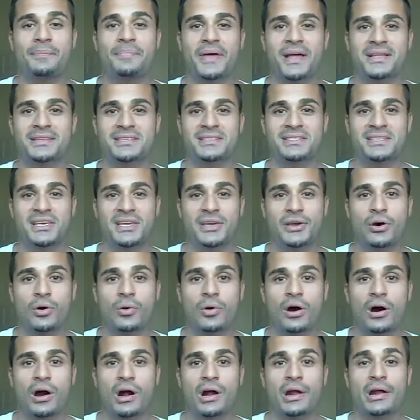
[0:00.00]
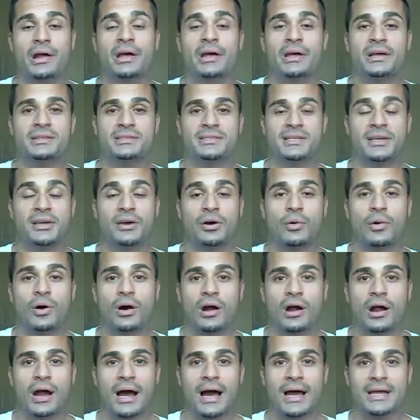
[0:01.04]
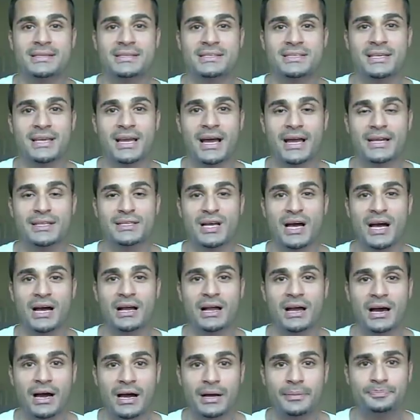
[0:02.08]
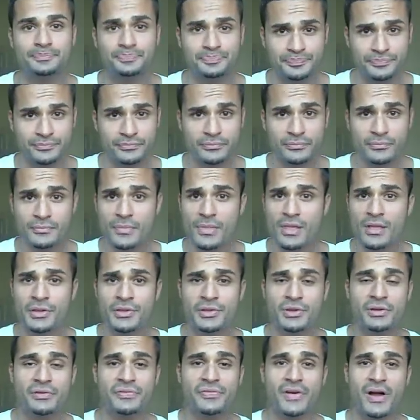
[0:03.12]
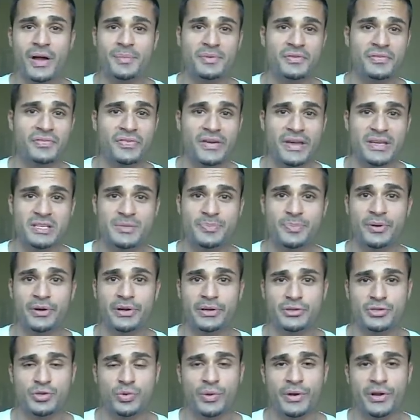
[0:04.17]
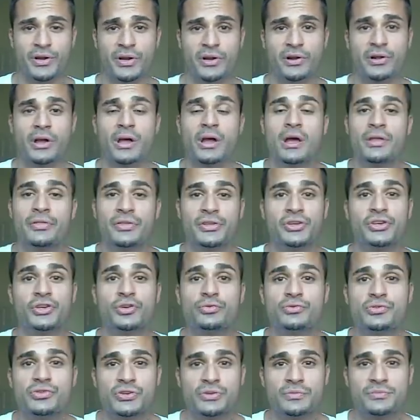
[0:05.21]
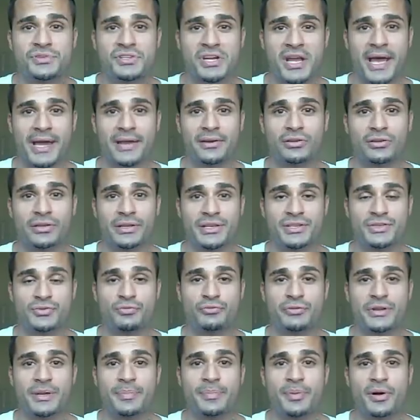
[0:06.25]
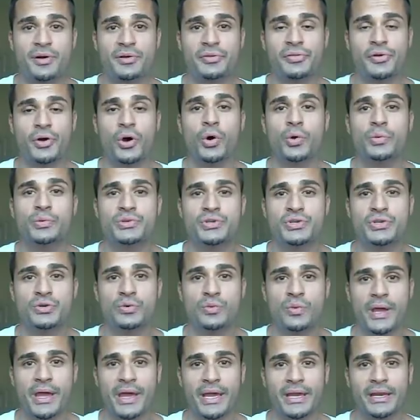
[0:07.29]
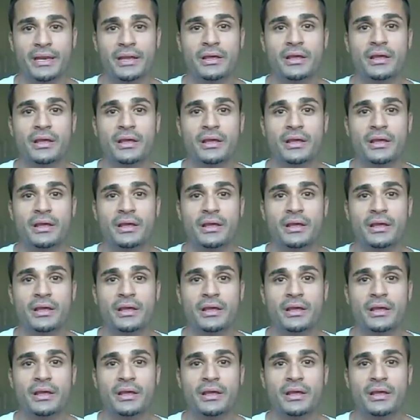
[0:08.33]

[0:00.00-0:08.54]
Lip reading: That's TORTORICI.com. You can find me Facebook, Twitter. The YouTube channel is Rebirth028.